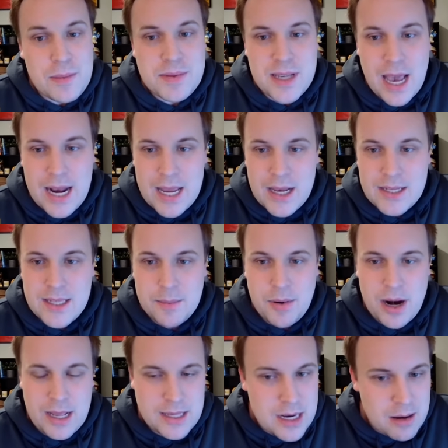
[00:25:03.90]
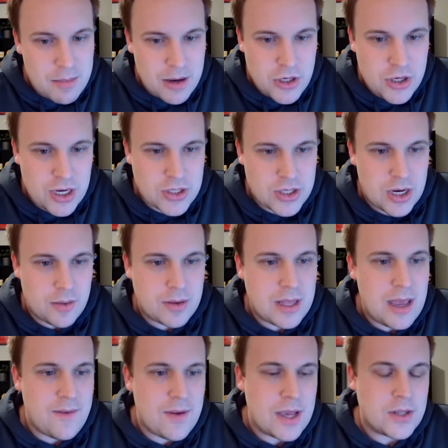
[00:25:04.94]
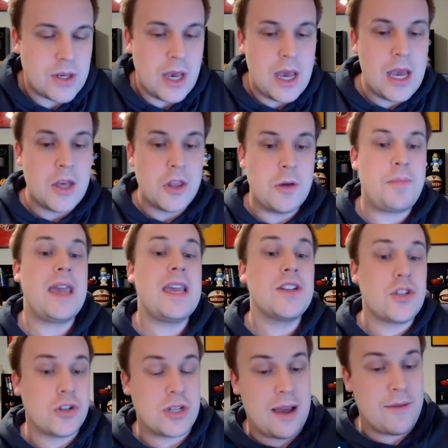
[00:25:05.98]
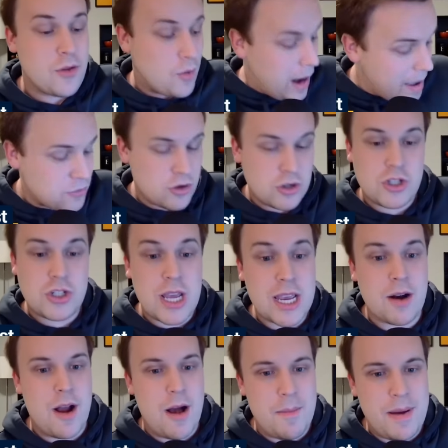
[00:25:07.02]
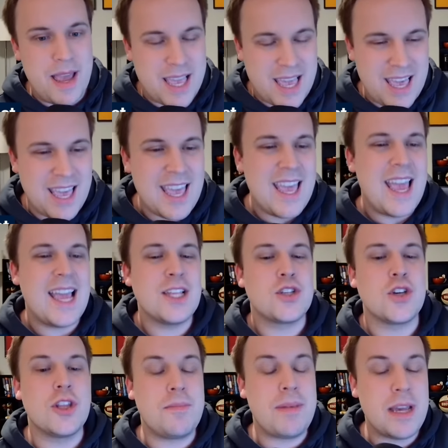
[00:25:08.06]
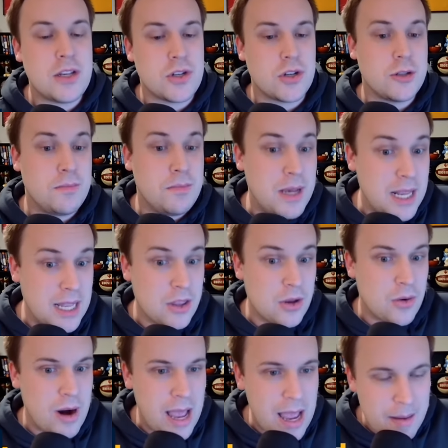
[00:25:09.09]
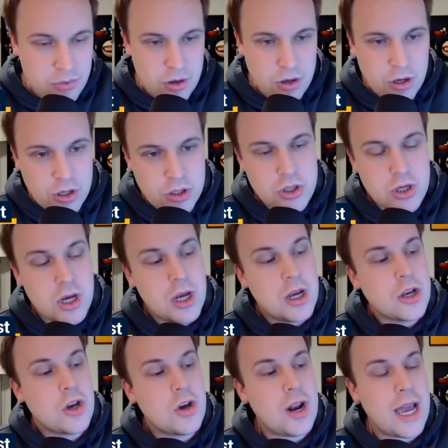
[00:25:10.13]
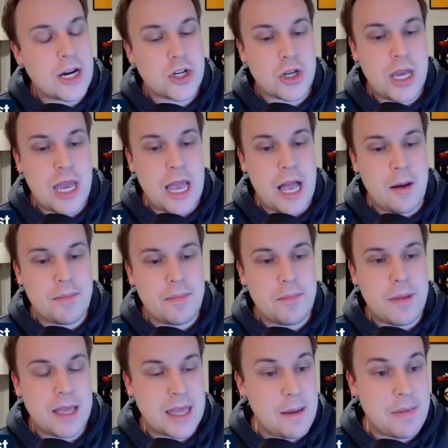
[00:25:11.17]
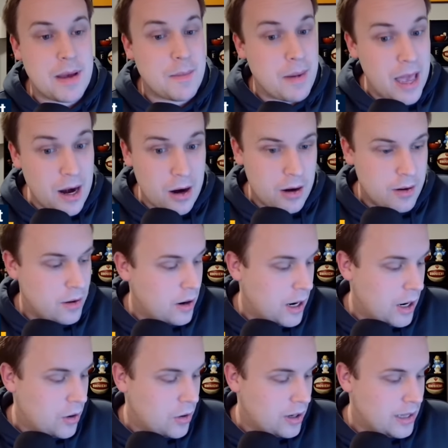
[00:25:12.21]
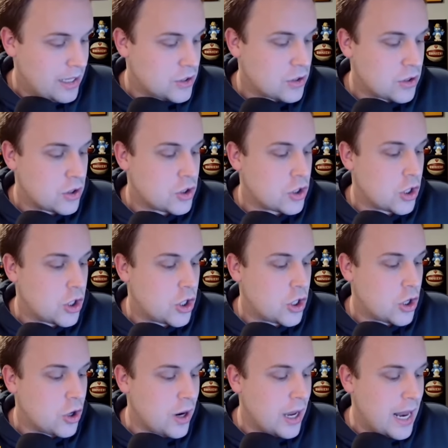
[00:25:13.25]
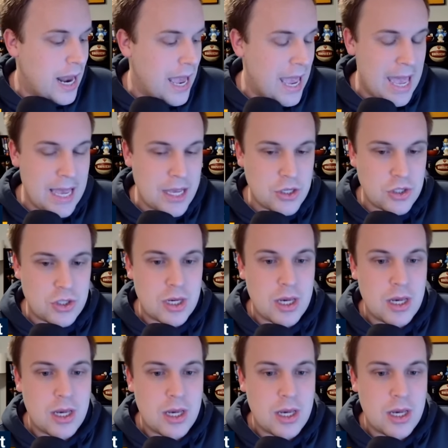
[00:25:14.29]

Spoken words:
side is, and the part I didn't mention yesterday with Dave is, the Pacers have the Raptors' second-round pick, and so the Pacers beating the Raptors could actually help make that pick better, or at least secure it as